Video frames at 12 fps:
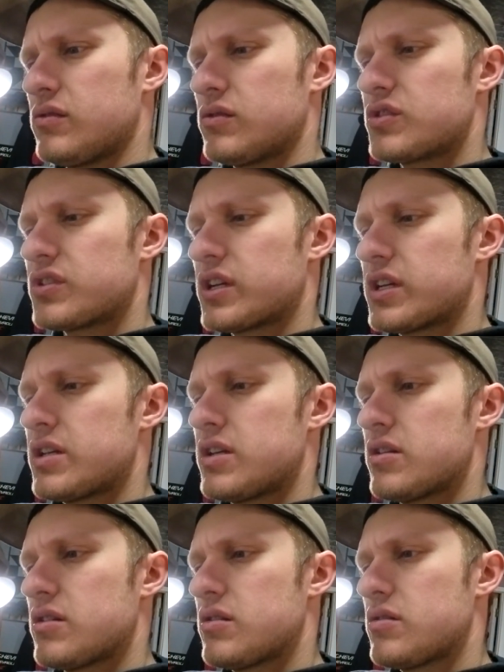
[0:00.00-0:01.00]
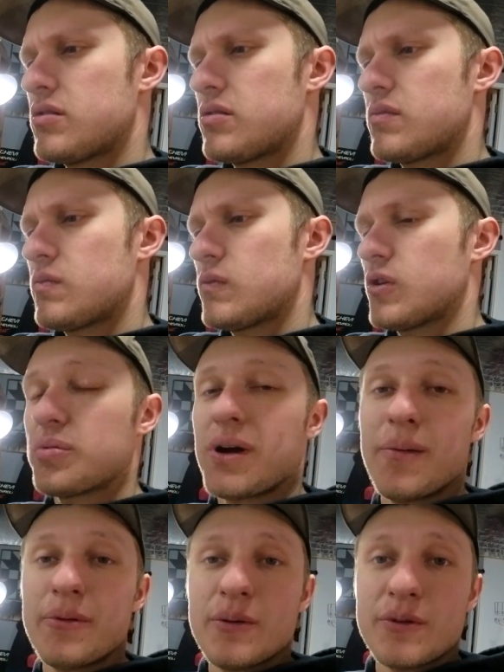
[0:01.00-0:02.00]
Looks kind of neat. There
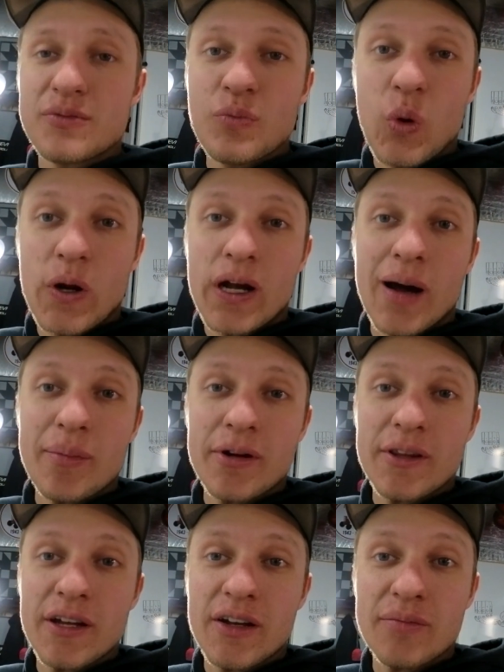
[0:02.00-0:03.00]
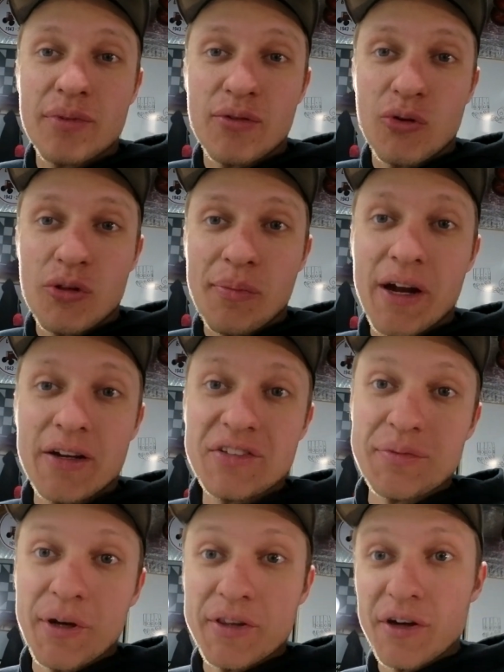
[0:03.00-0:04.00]
probably was more copper in there before the bearing
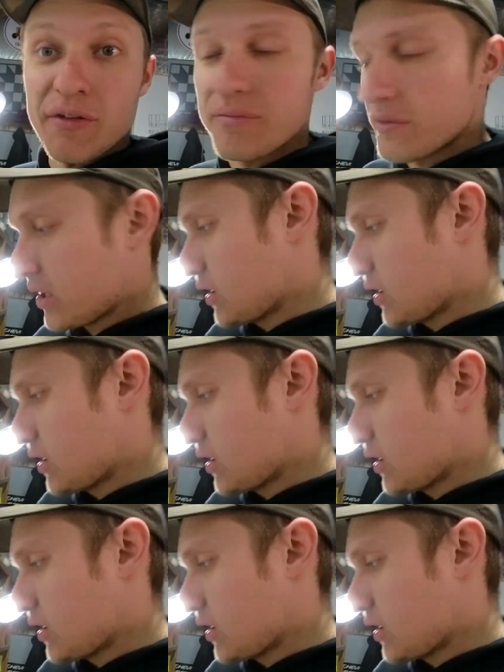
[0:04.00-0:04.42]
spun, though.